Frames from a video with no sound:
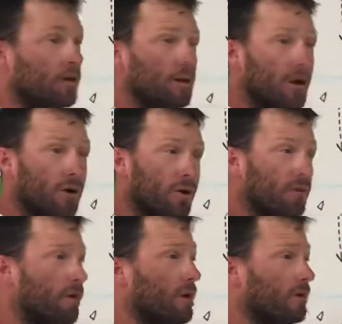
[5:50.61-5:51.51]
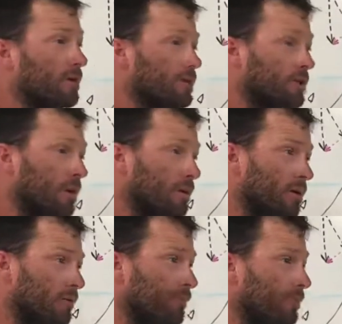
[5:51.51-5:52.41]
not going far enough on starboard,
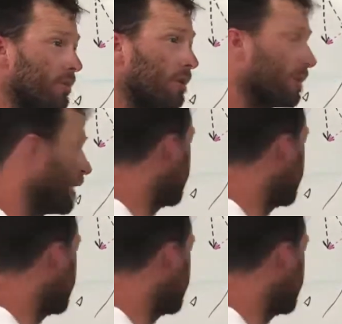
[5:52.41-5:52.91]
okay?